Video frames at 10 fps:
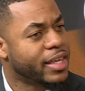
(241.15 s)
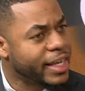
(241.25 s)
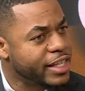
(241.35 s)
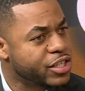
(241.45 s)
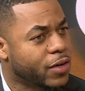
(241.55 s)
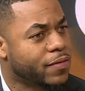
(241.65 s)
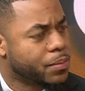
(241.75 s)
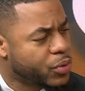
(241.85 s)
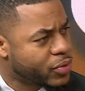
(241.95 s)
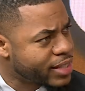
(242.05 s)
each of the
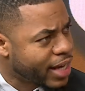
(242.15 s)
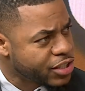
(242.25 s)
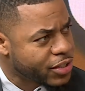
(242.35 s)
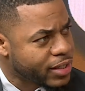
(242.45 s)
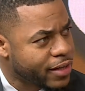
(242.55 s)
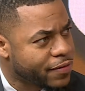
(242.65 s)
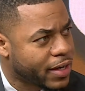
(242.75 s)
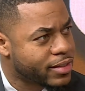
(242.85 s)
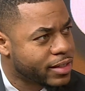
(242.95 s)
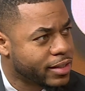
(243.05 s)
potentially
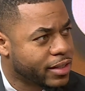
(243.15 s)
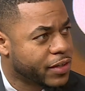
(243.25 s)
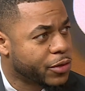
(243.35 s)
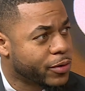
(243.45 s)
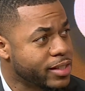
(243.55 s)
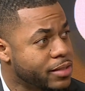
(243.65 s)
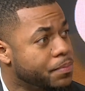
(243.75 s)
affected individuals